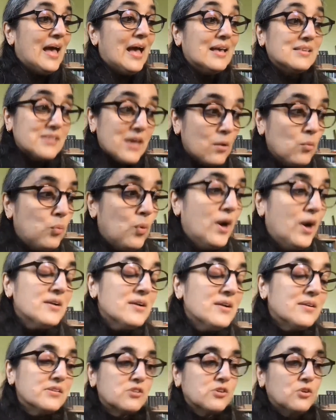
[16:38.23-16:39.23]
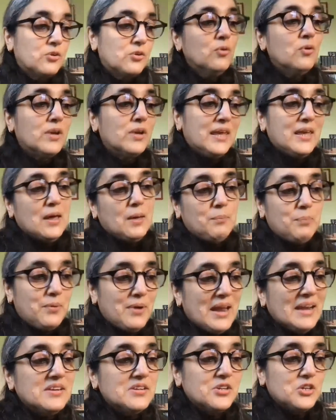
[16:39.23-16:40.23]
as i worked as a rookie
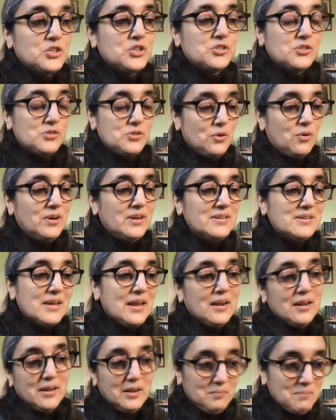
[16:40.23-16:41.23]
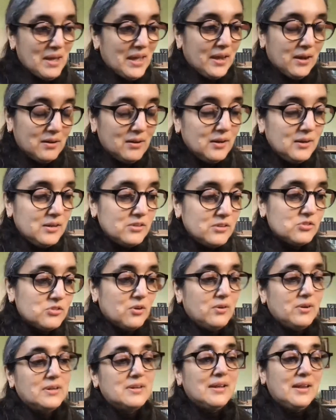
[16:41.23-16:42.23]
apprentice storyteller in my early
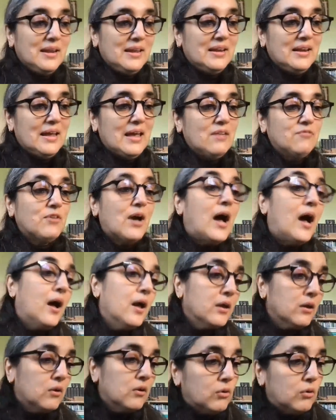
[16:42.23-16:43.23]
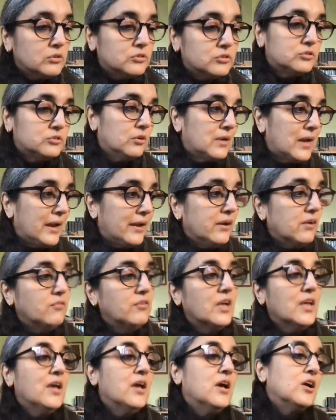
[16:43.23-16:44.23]
storytelling life i also kind of
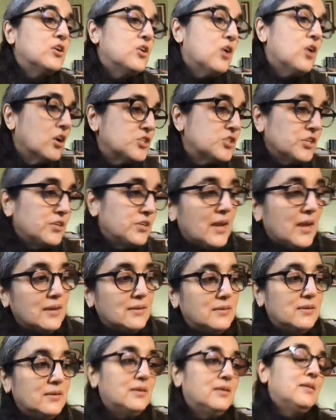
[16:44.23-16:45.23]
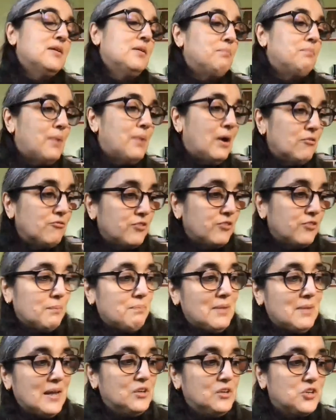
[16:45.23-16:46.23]
cogitated and puffed up
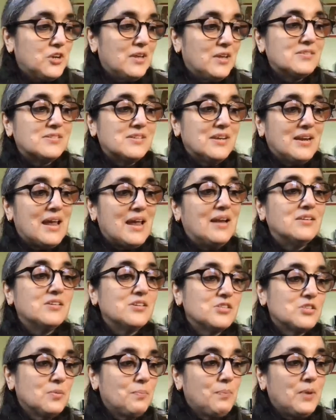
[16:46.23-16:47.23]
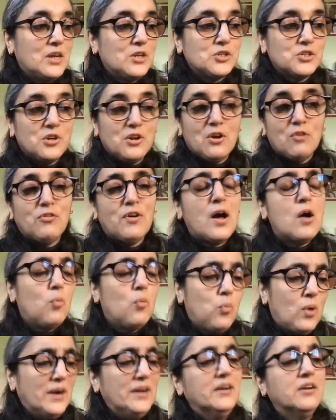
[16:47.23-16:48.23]
my chest in anticipation of how
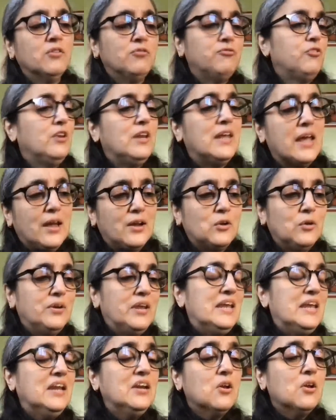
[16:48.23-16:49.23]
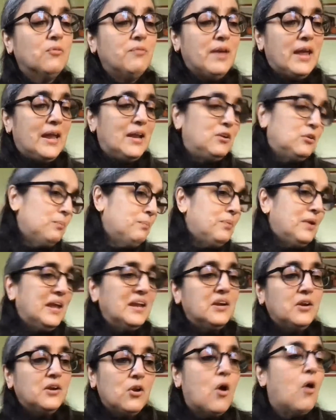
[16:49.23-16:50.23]
wonderfully I could innovate,
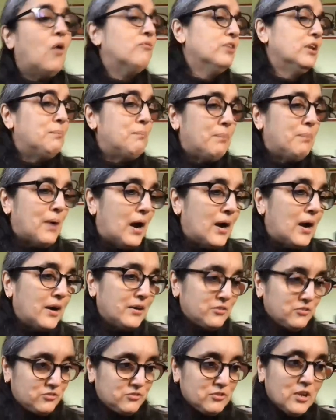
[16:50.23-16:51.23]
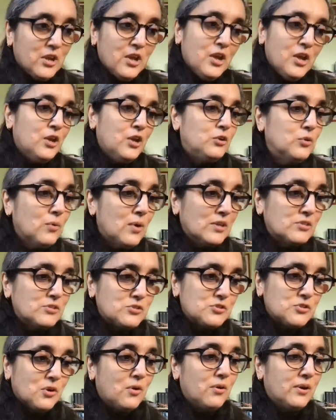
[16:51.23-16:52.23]
bring novel parts to a
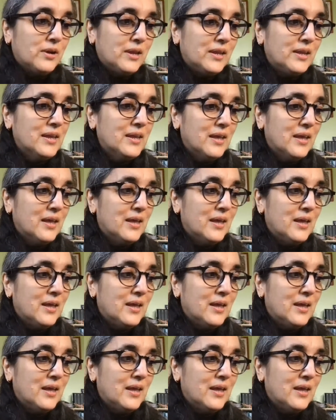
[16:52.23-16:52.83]
story,